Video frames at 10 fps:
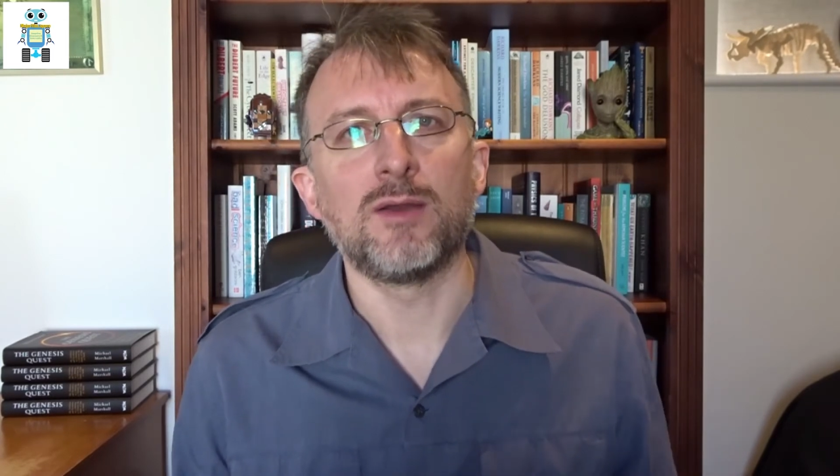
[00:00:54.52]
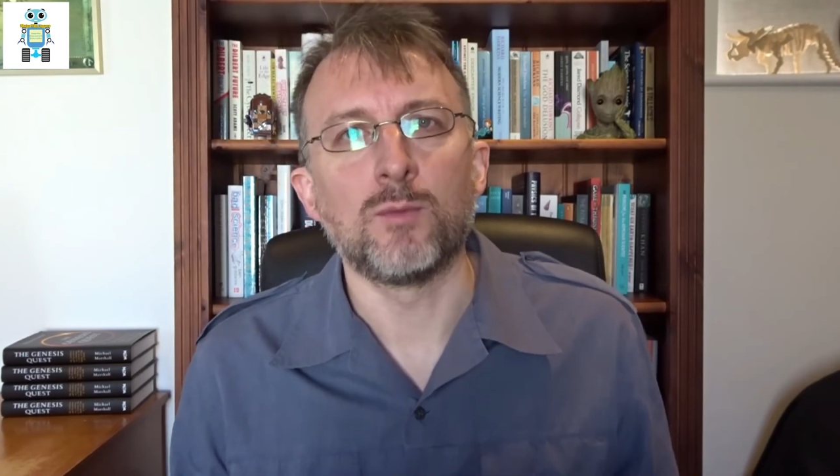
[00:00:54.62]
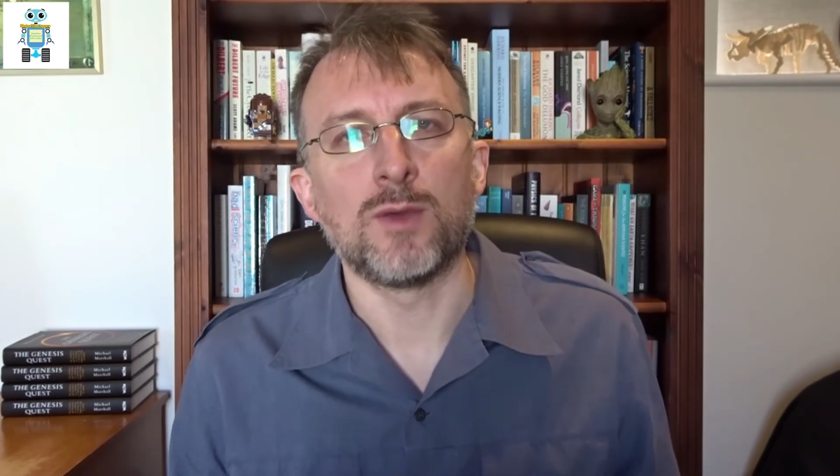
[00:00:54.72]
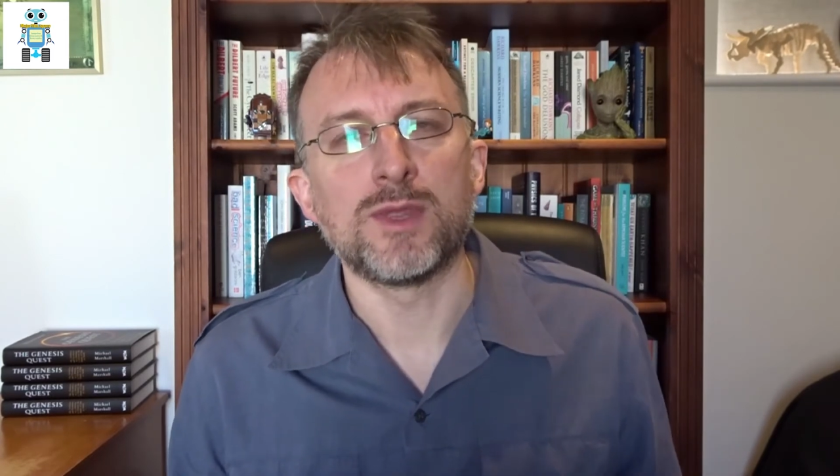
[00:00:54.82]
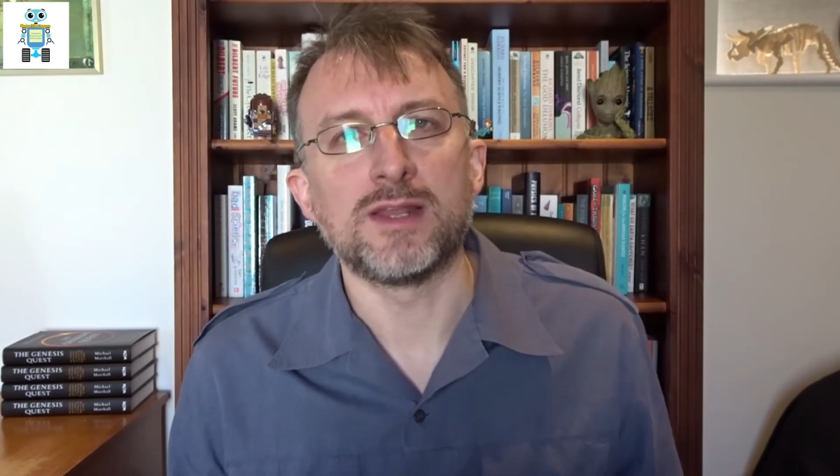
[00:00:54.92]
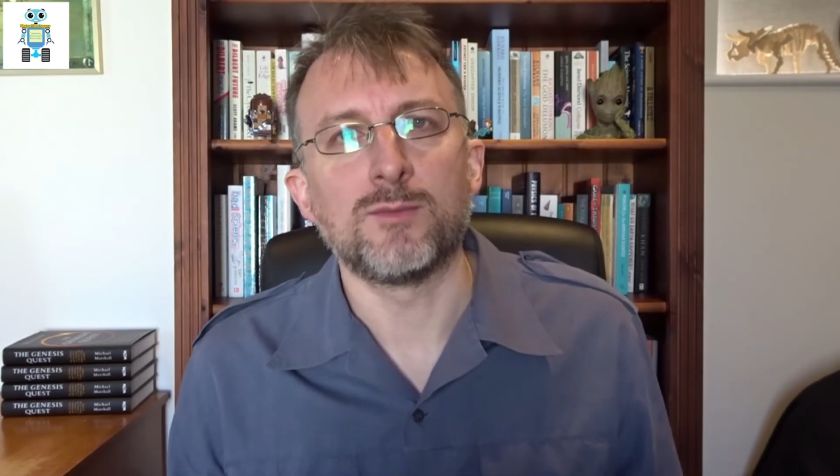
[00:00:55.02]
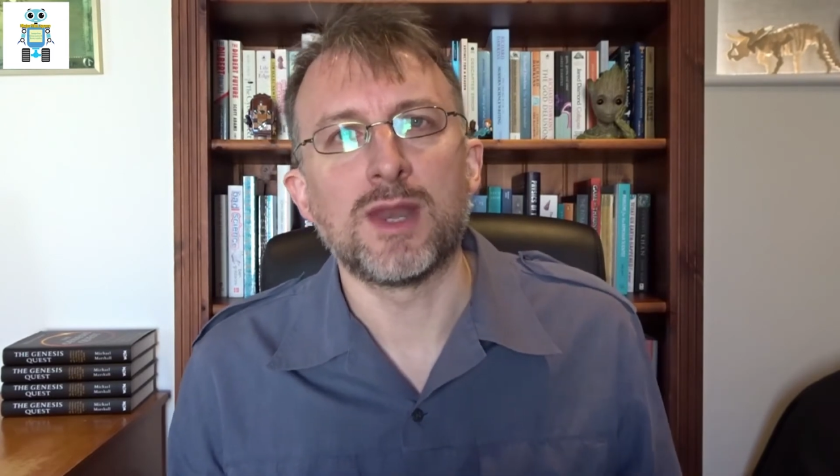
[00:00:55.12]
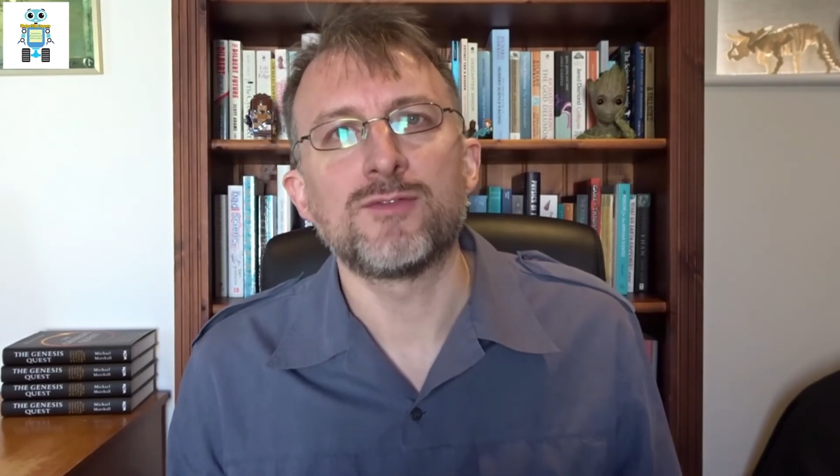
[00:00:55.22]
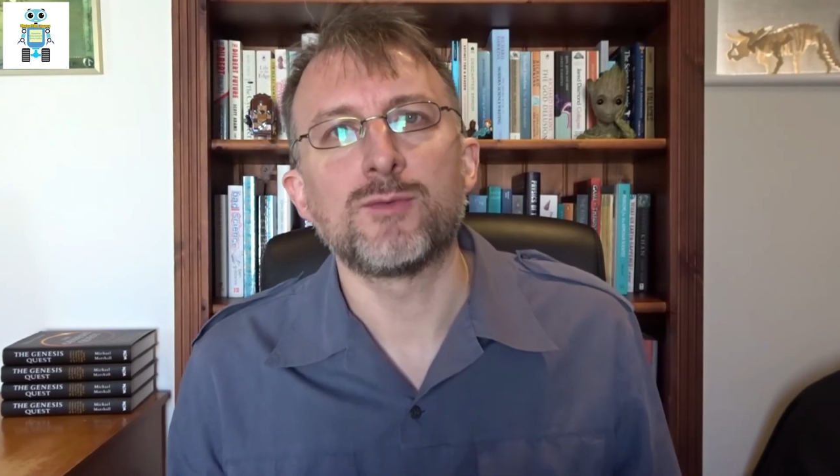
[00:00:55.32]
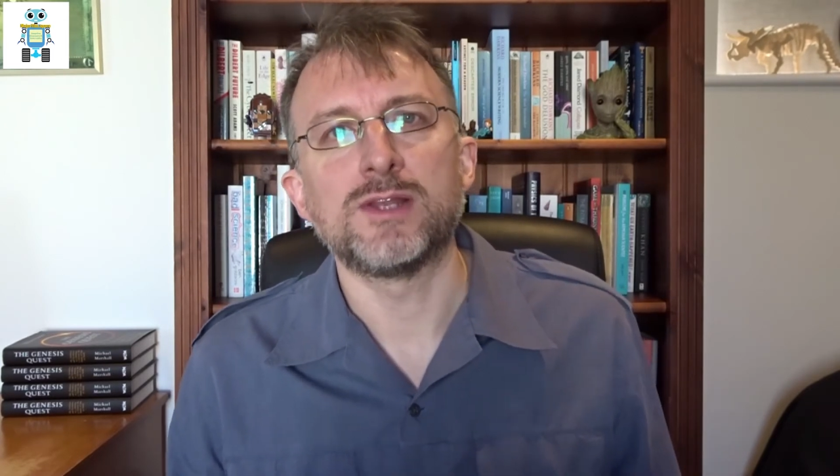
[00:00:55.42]

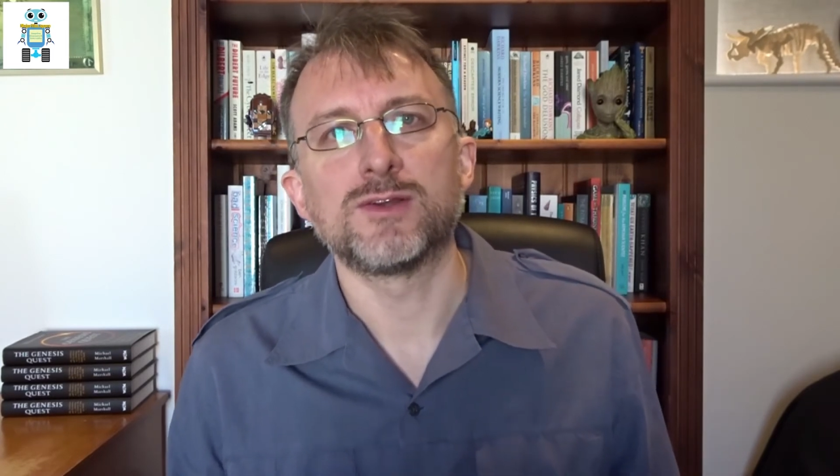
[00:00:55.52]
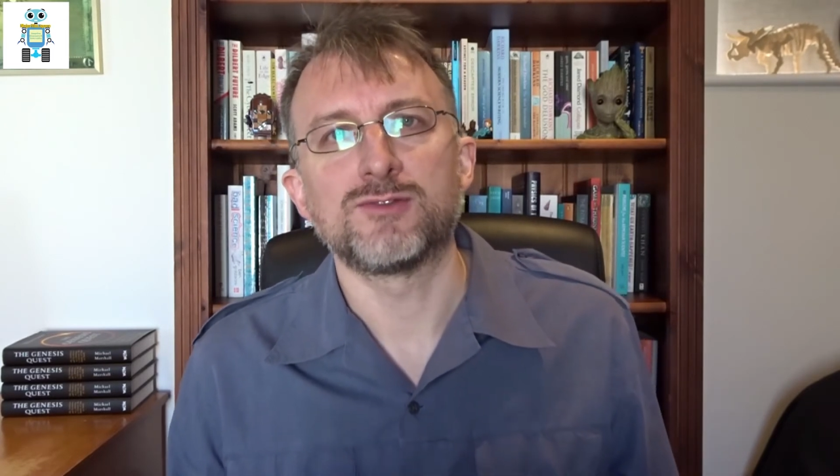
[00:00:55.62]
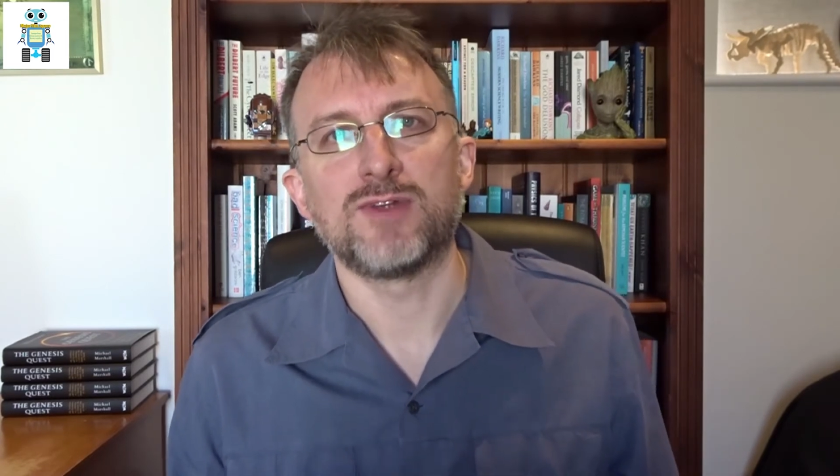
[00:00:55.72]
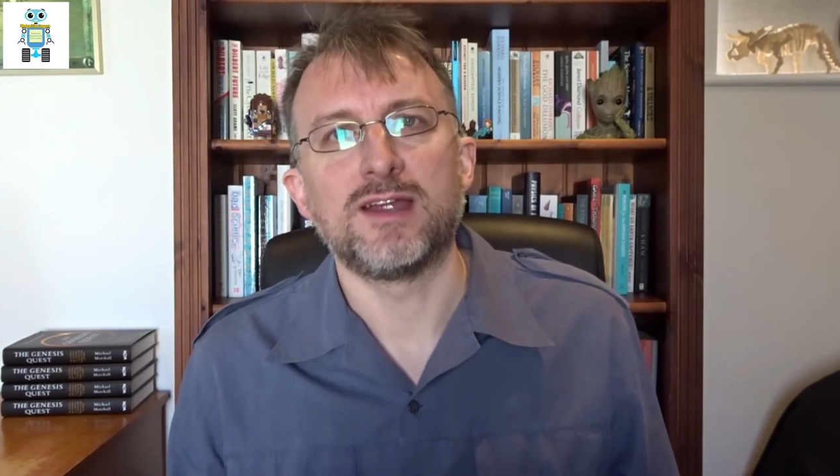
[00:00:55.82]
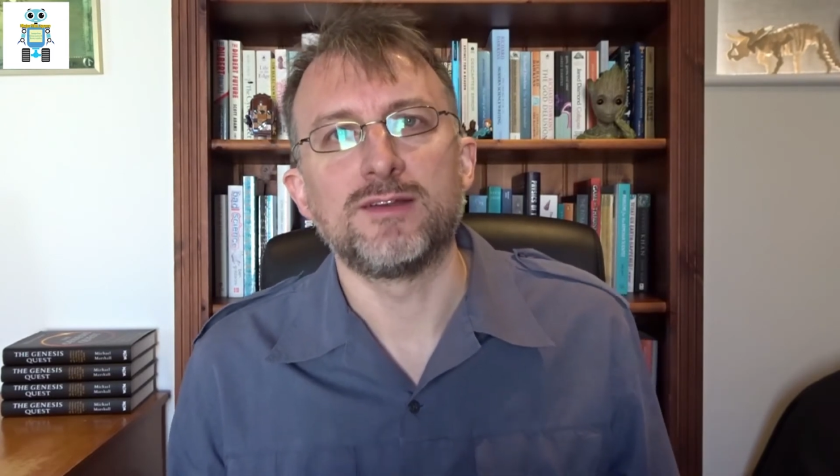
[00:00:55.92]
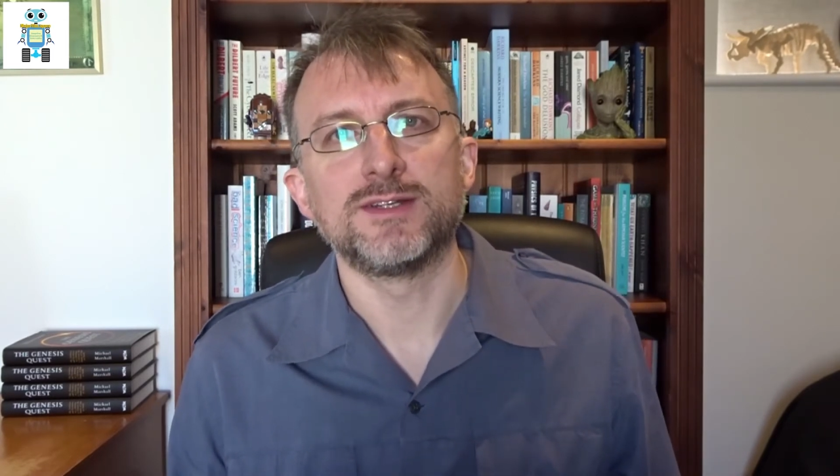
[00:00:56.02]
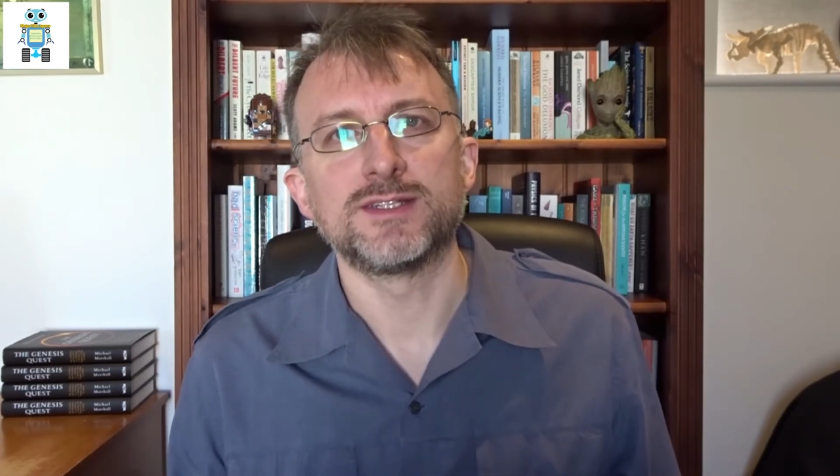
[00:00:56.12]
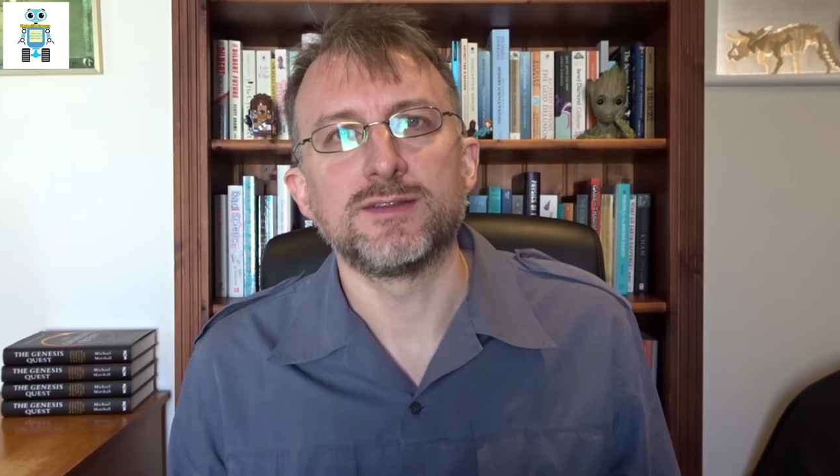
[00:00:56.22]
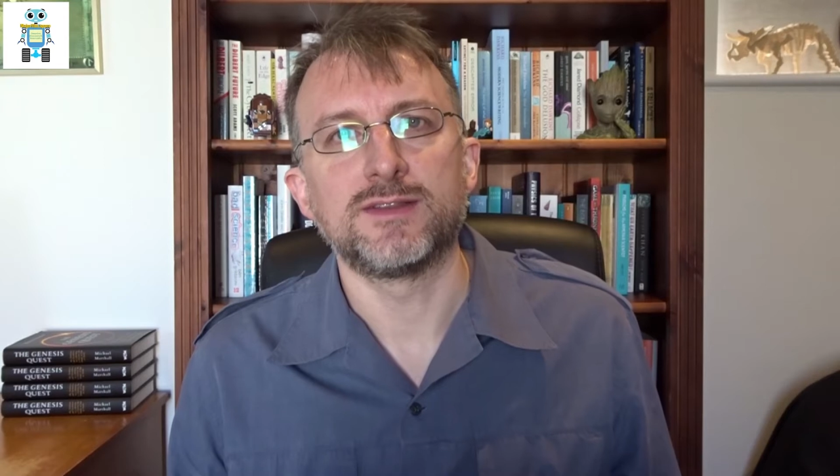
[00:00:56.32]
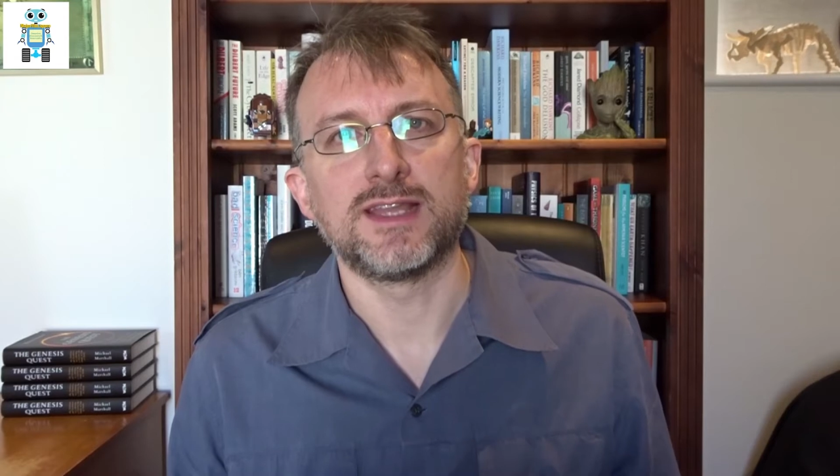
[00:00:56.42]
whenever we look around,